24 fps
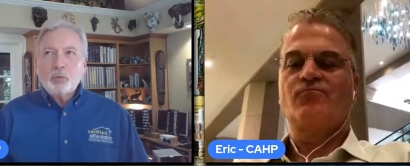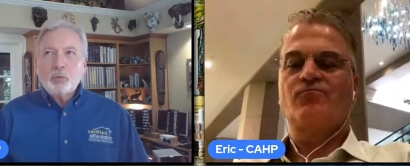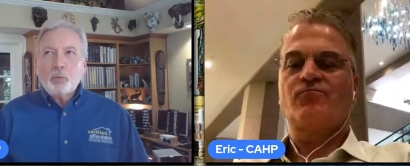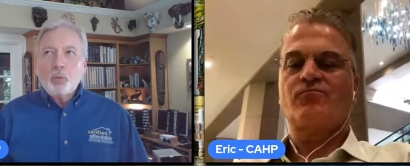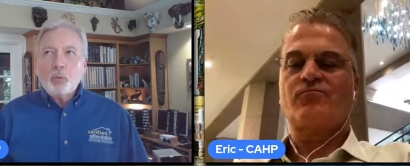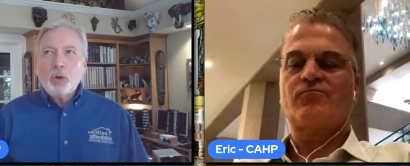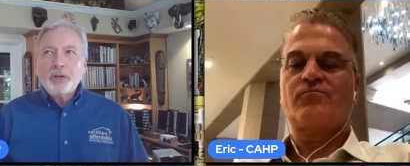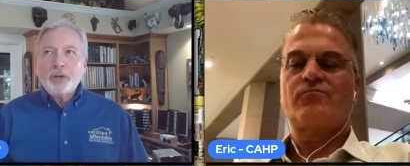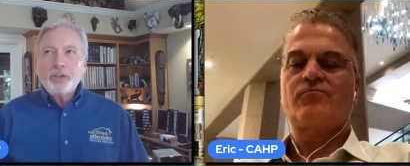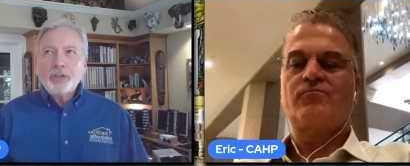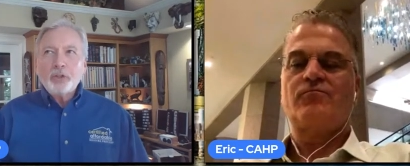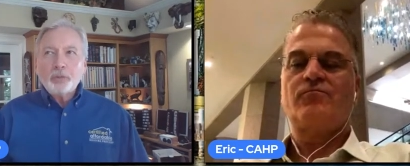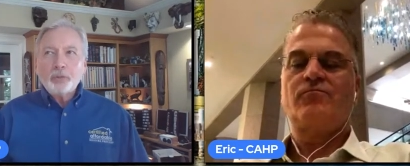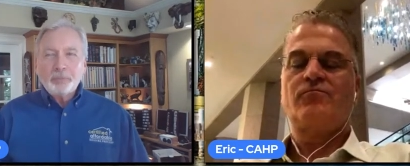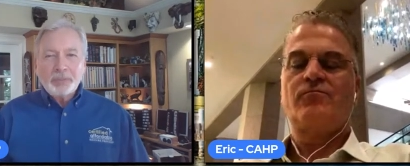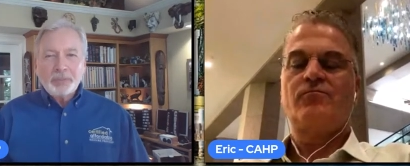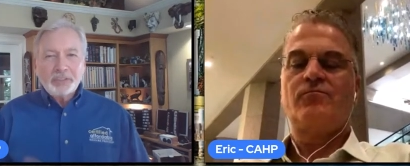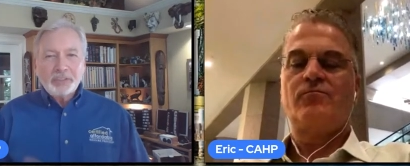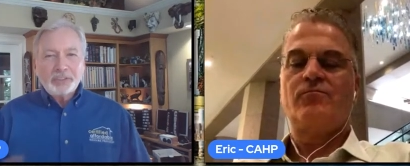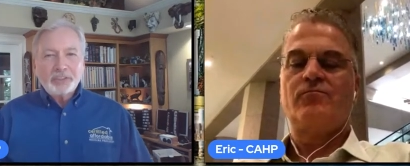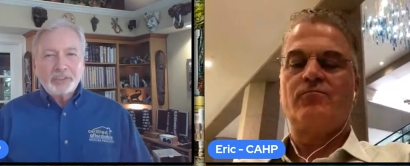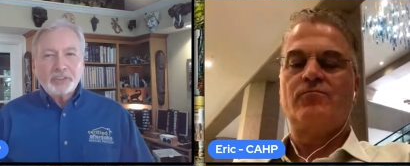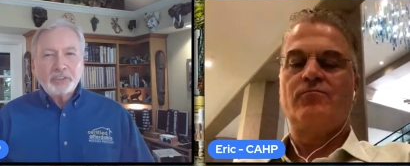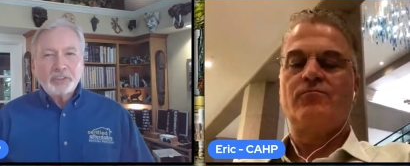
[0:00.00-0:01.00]
Speaker 1: what your
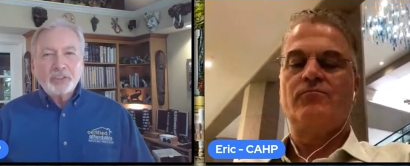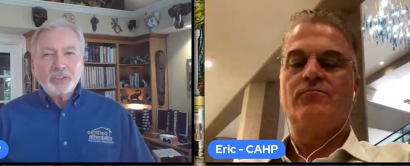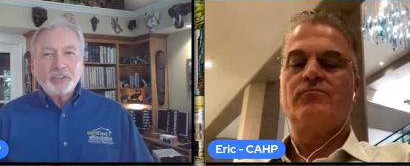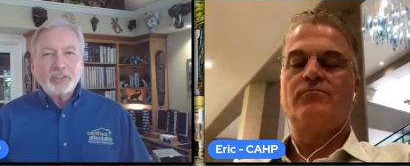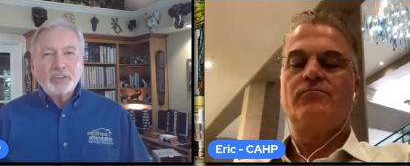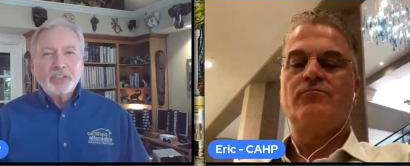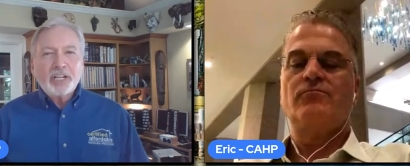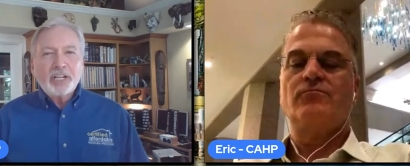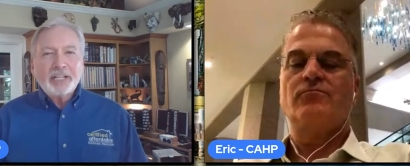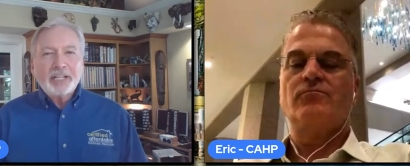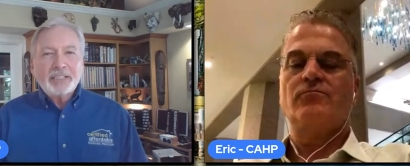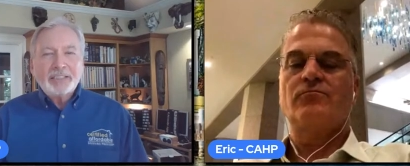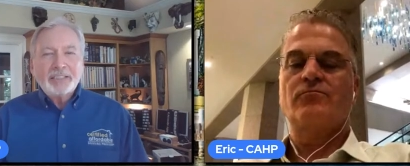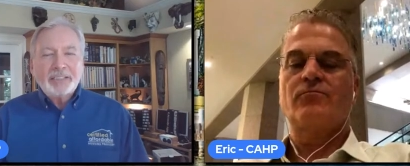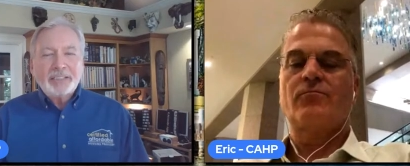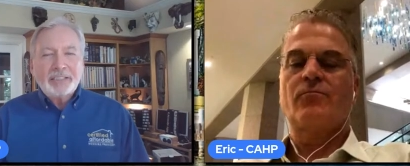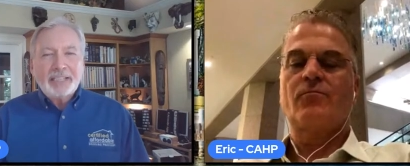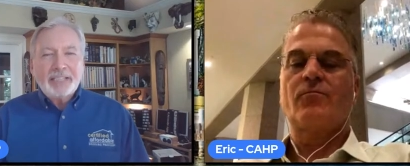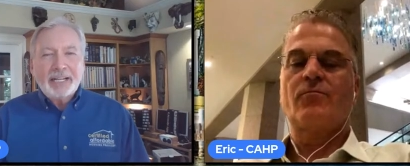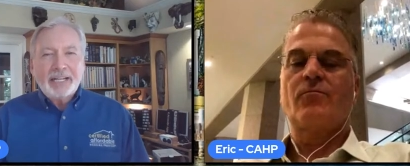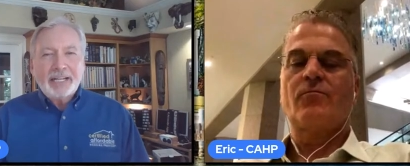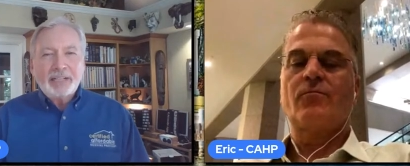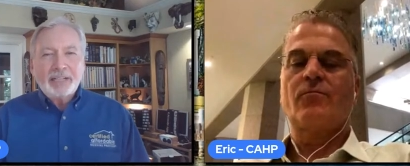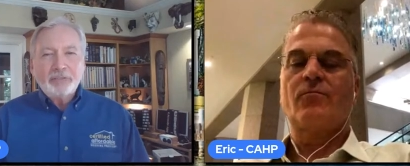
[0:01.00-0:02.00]
business looks like
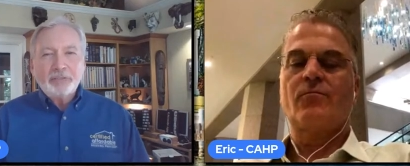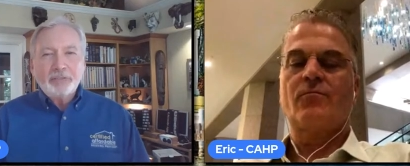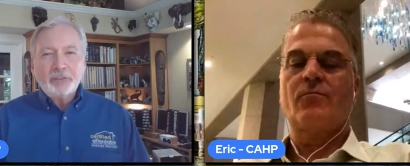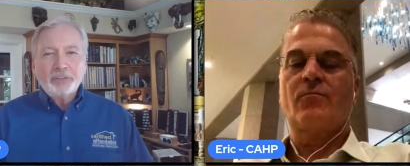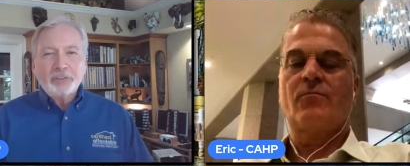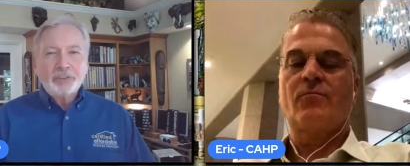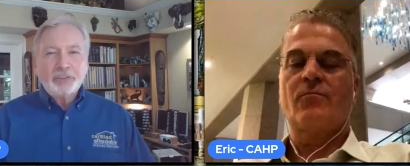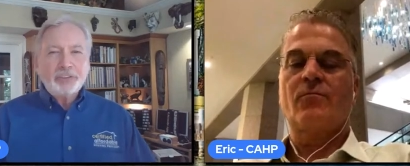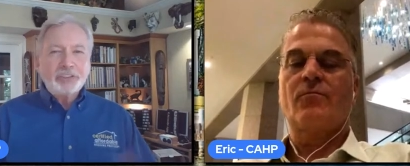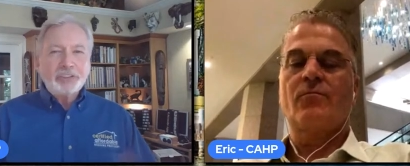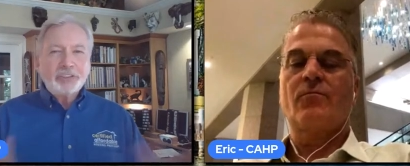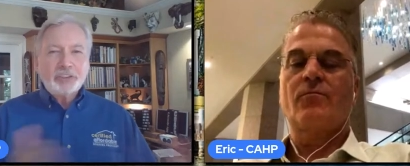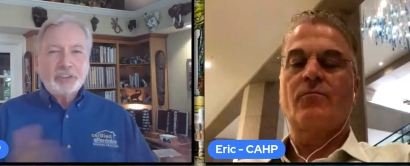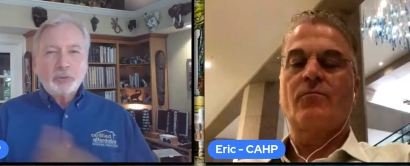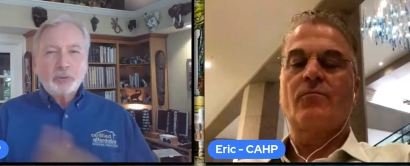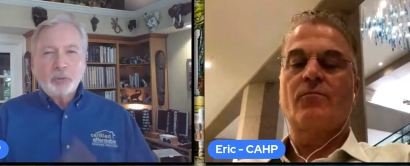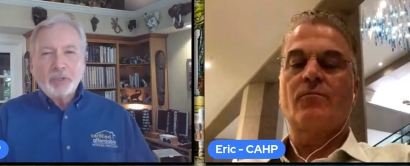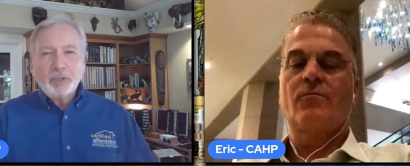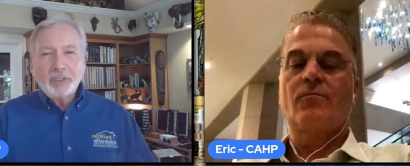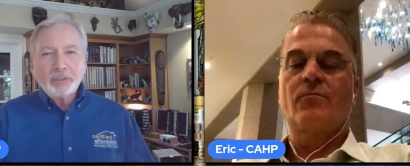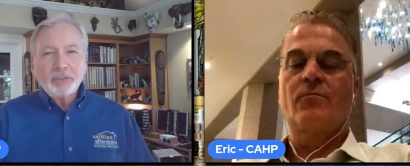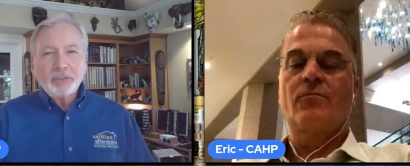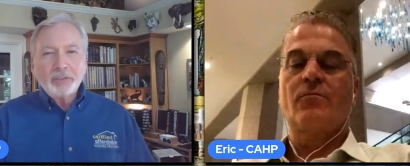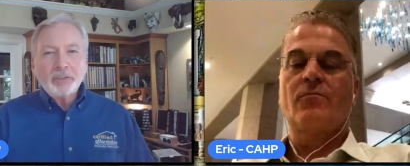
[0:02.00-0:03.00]
today versus what it